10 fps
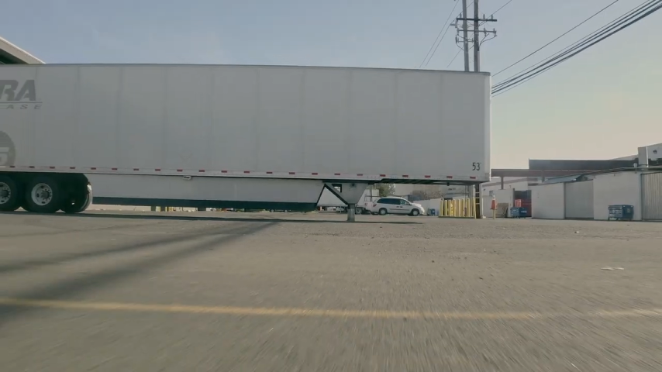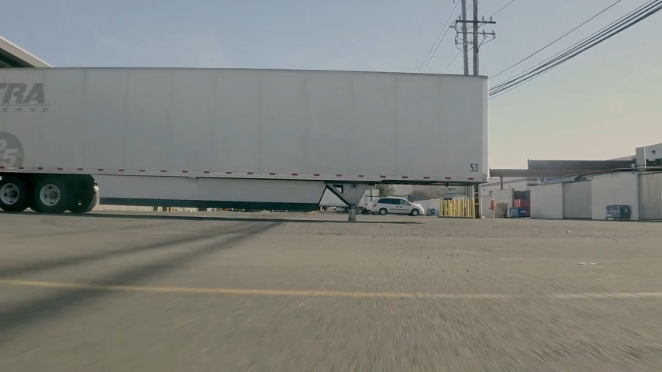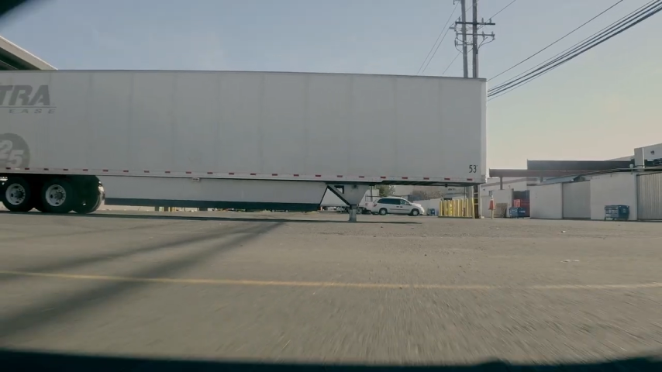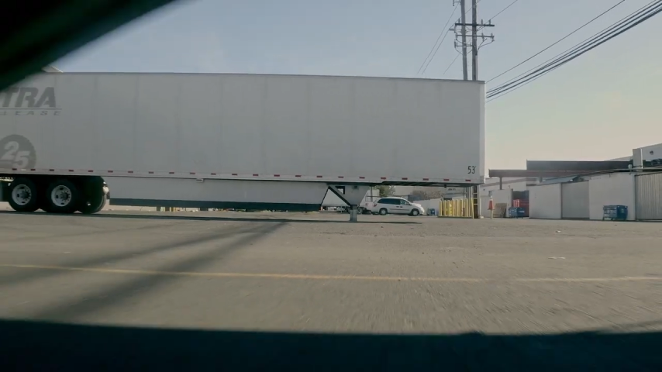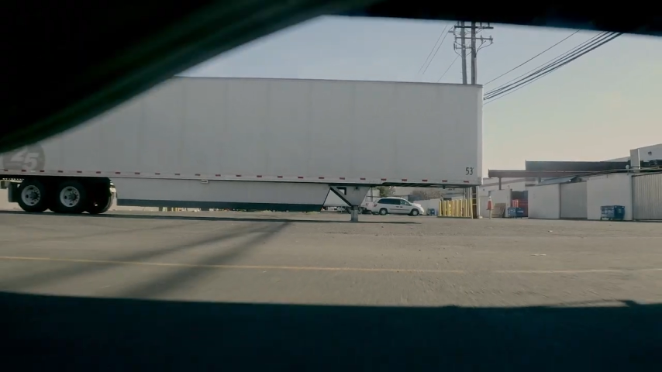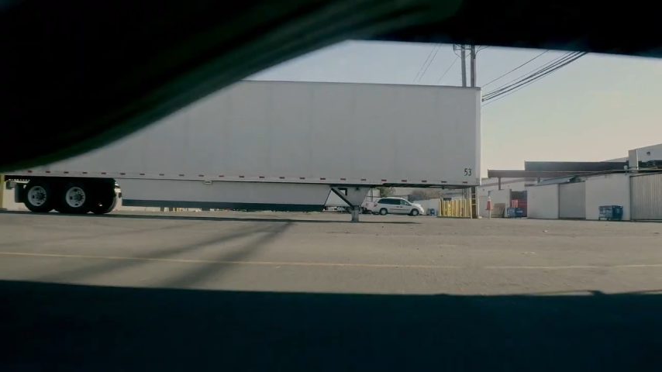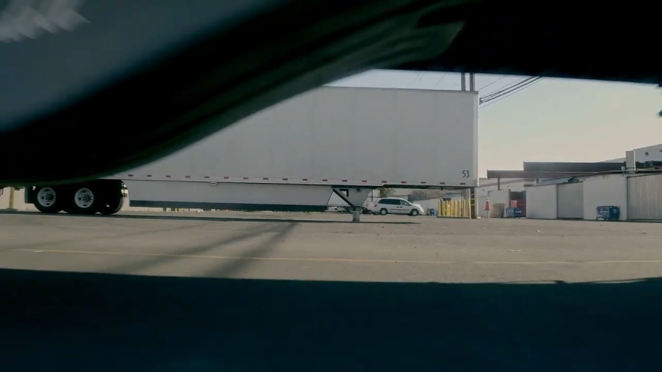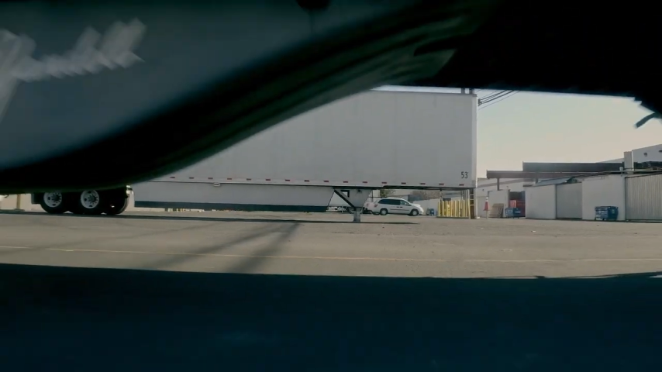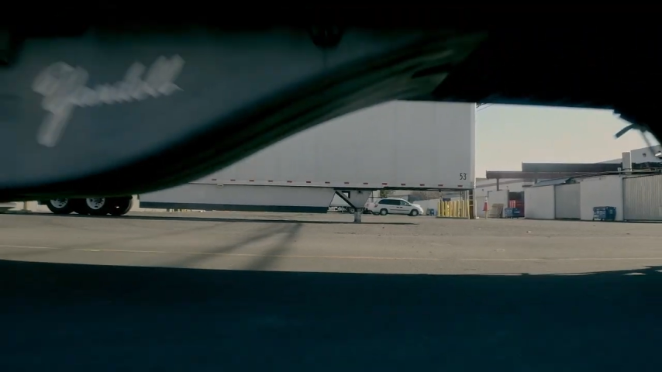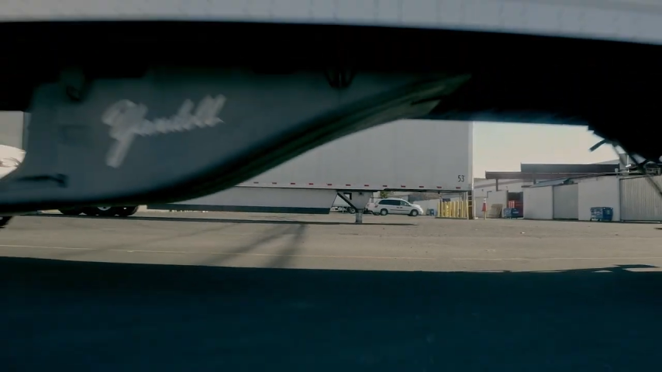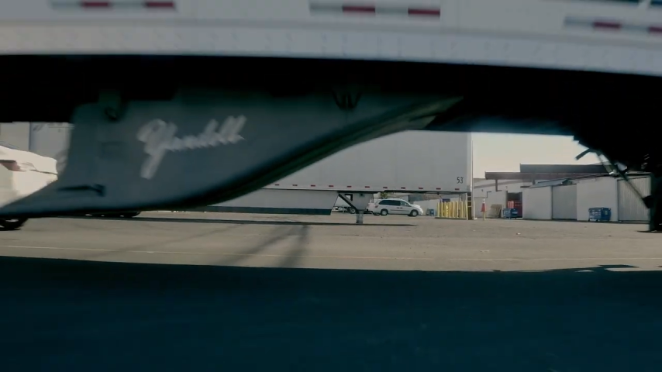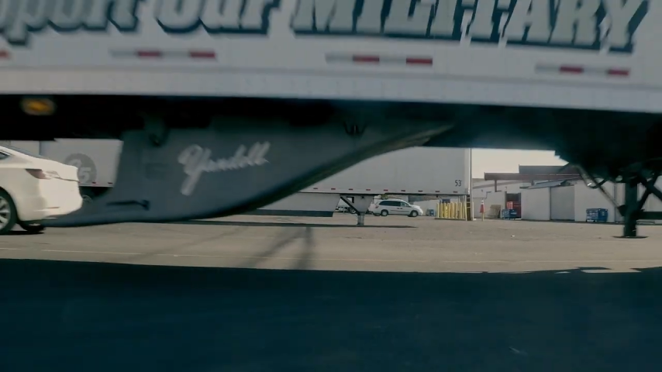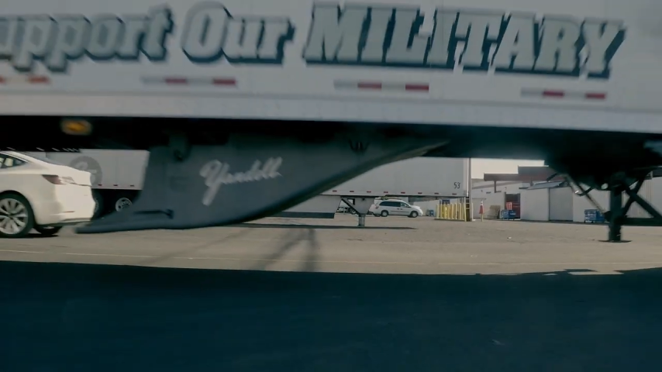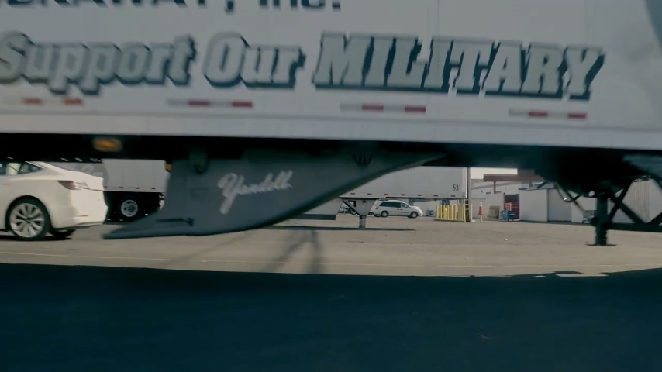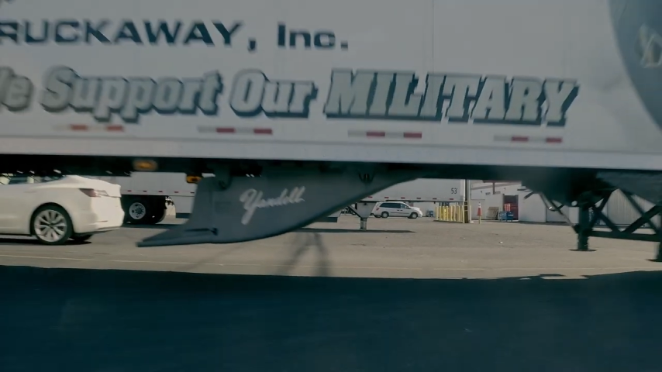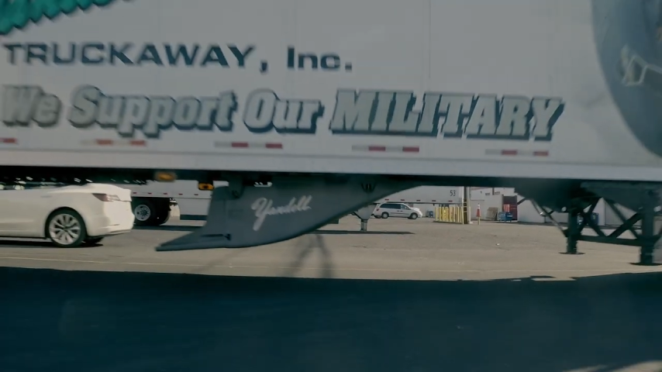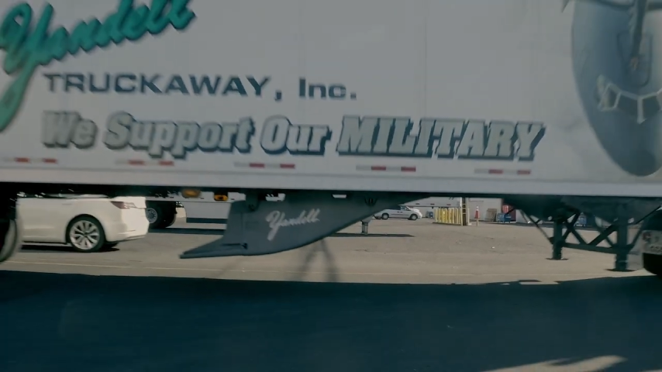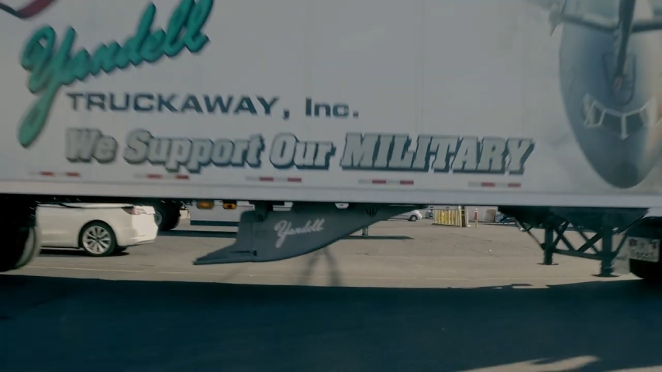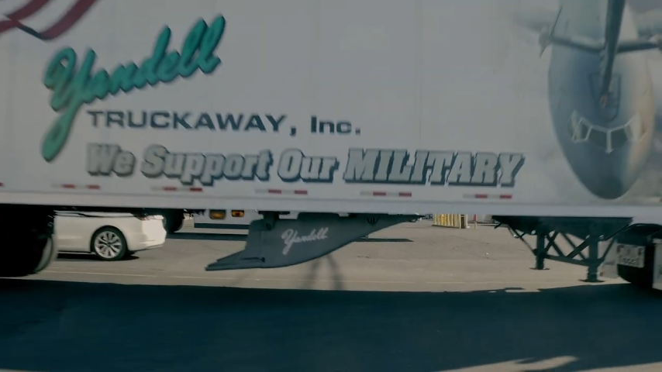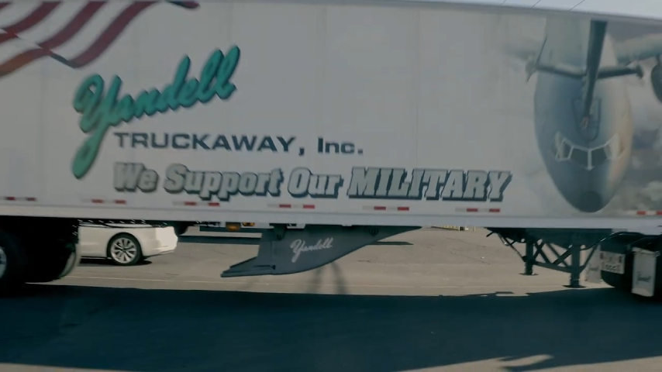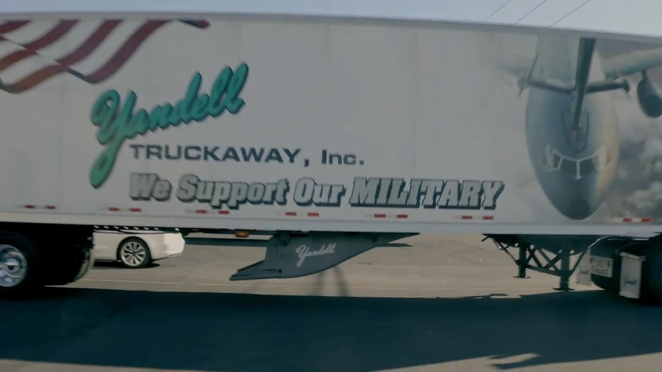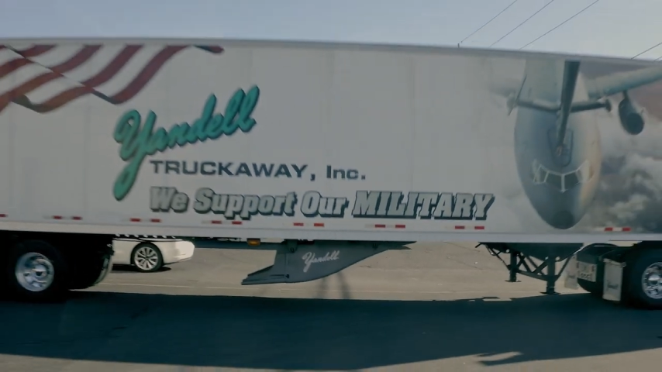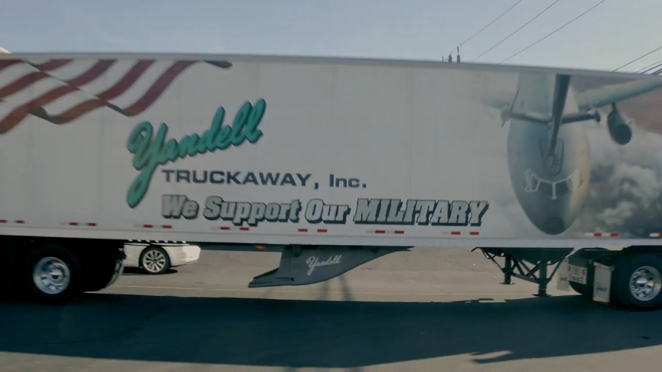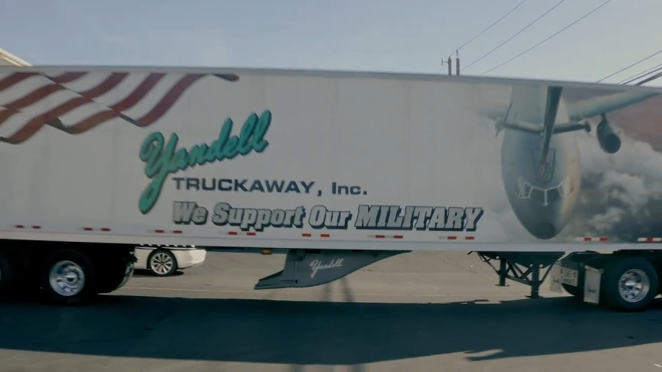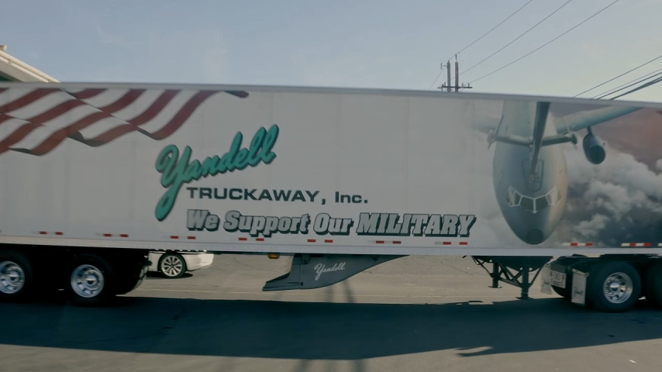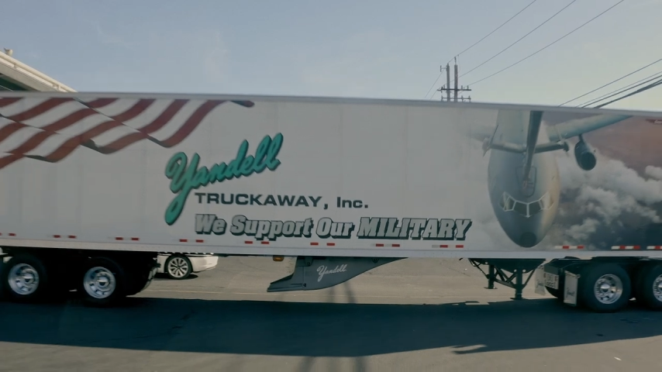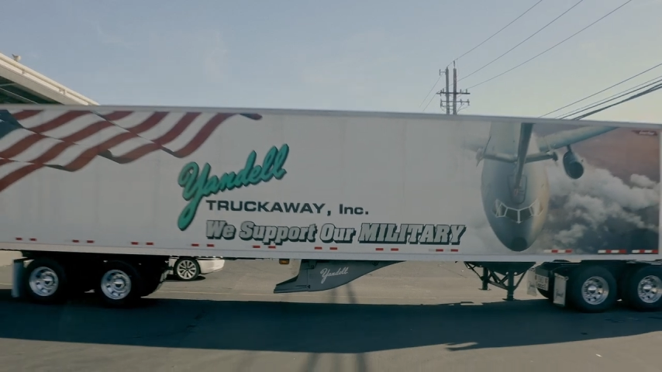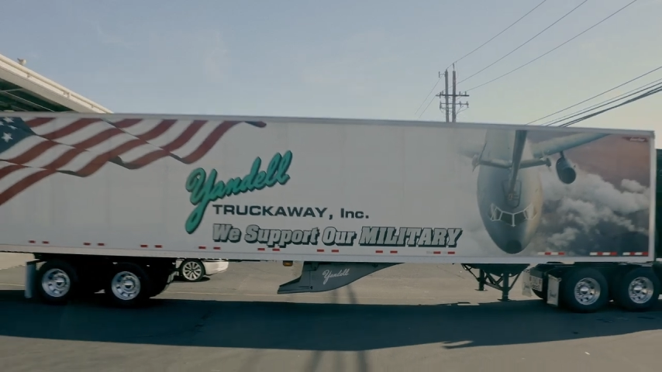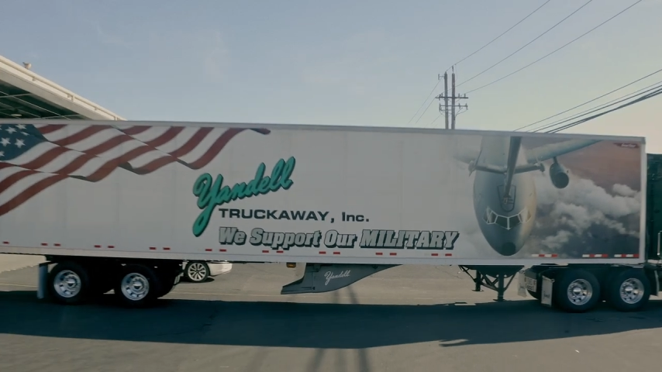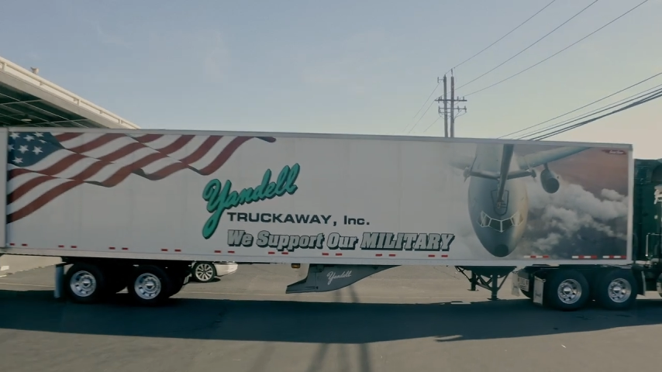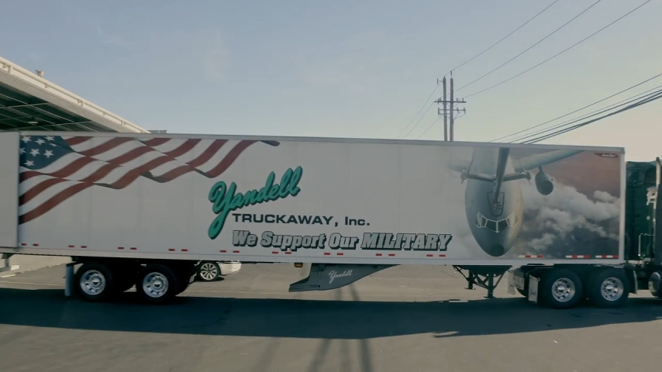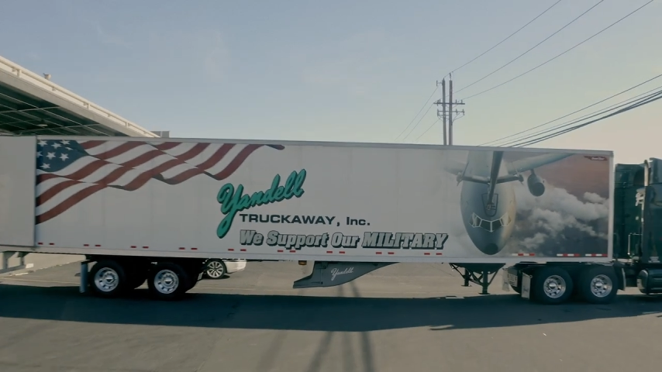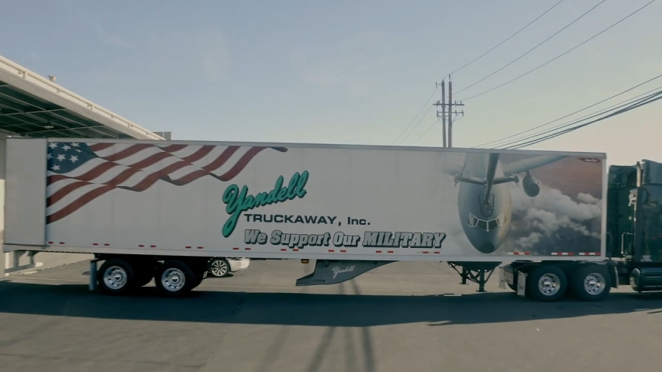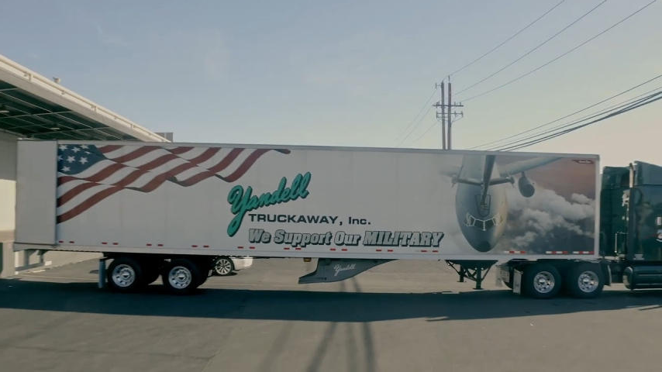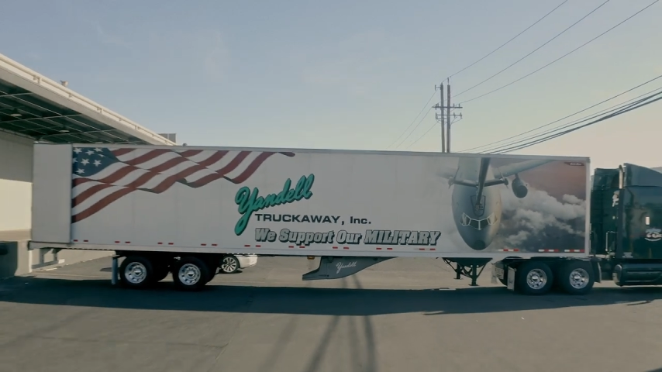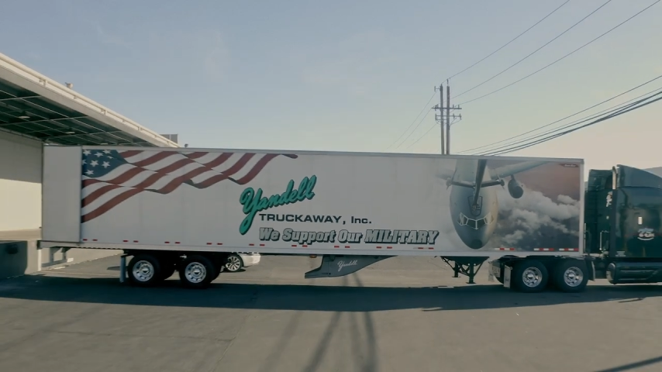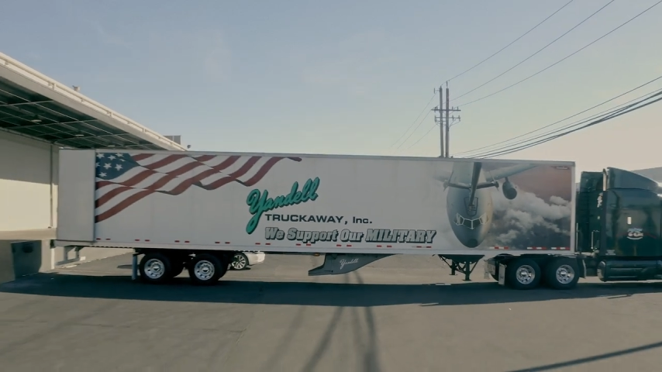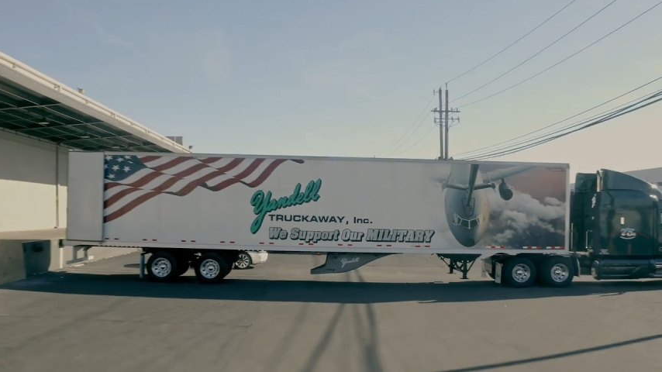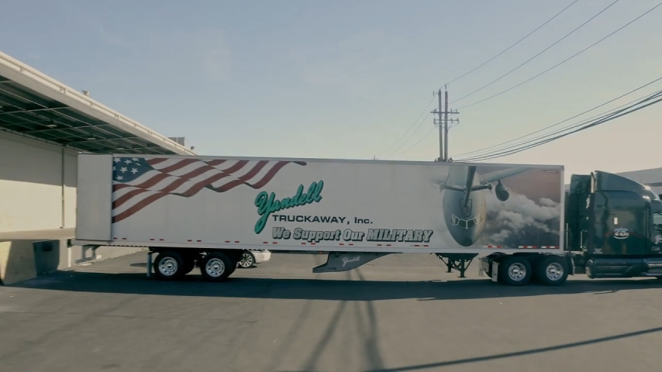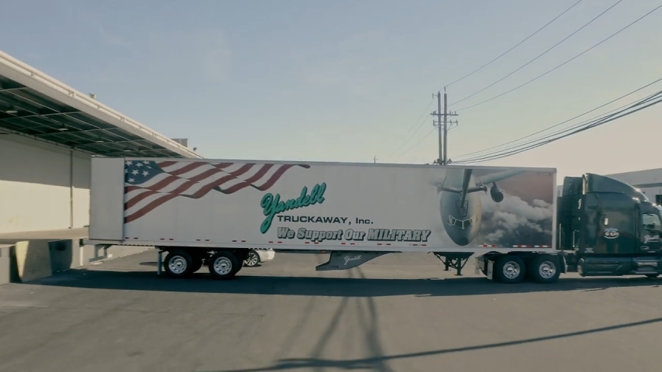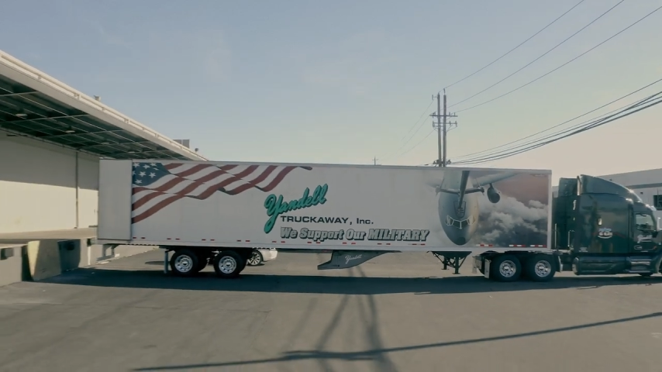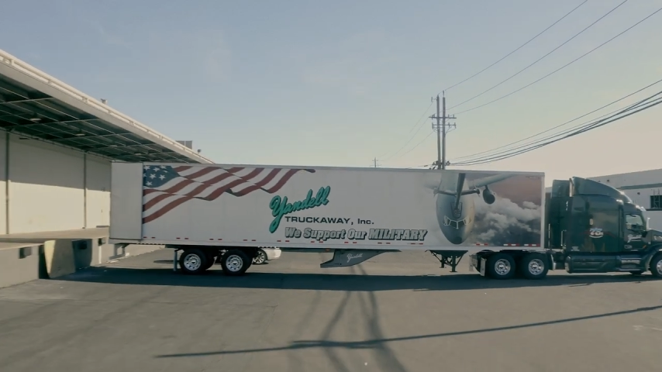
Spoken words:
Nobody's mouth can be seen.